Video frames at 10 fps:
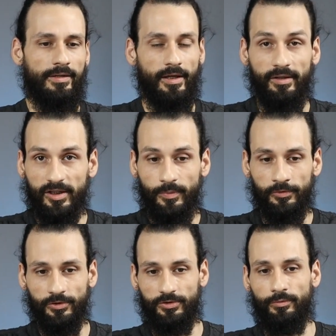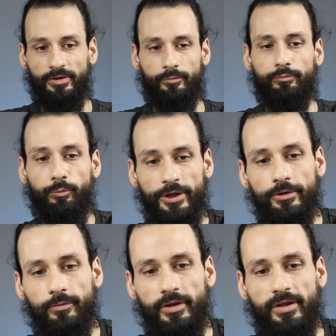Now the next booster is a really
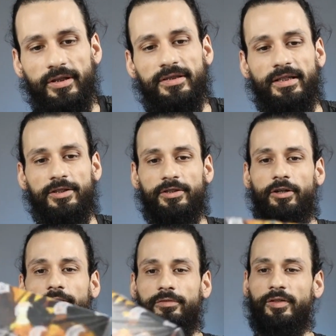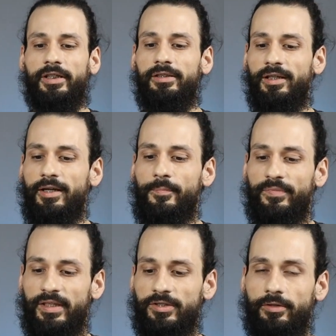weird one, and this is actually hard to find.
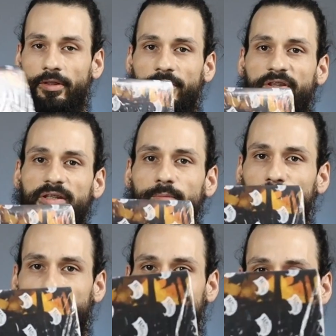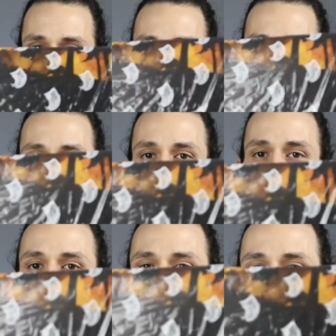These are the theme boosters. I'm going to throw
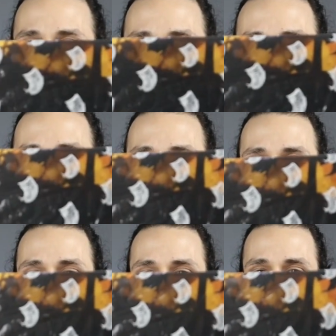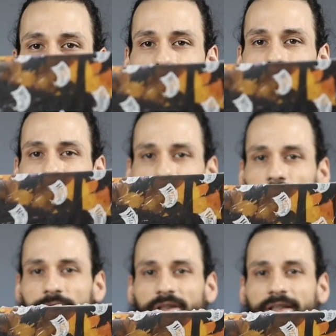that up there. I know it's hard to see because of all those
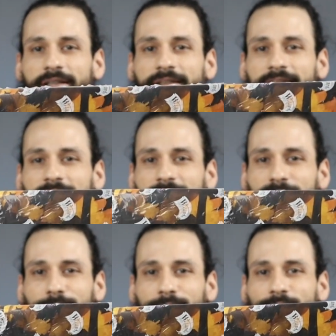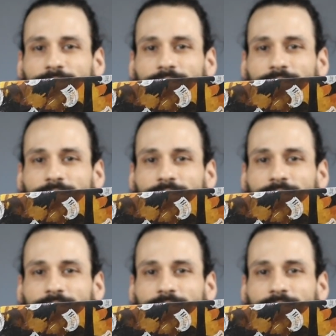logos. But